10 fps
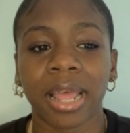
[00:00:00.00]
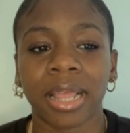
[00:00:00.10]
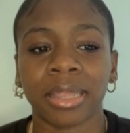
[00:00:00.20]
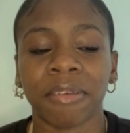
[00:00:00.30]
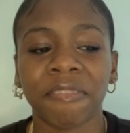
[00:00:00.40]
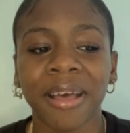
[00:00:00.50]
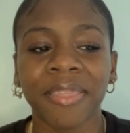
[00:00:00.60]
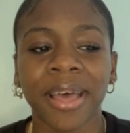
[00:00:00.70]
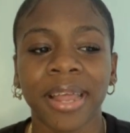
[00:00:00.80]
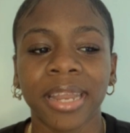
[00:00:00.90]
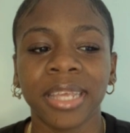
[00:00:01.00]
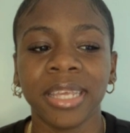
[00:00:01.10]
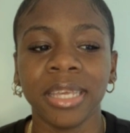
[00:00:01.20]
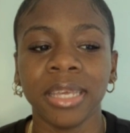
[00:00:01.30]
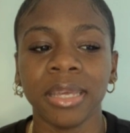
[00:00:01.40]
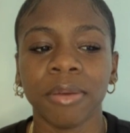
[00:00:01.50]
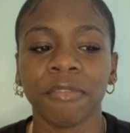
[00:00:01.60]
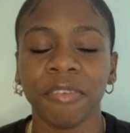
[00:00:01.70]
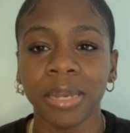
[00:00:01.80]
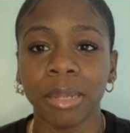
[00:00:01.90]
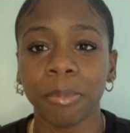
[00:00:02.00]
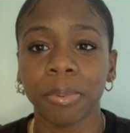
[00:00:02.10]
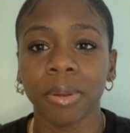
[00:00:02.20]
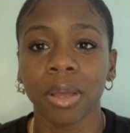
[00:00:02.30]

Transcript: the fact that he, Phillip,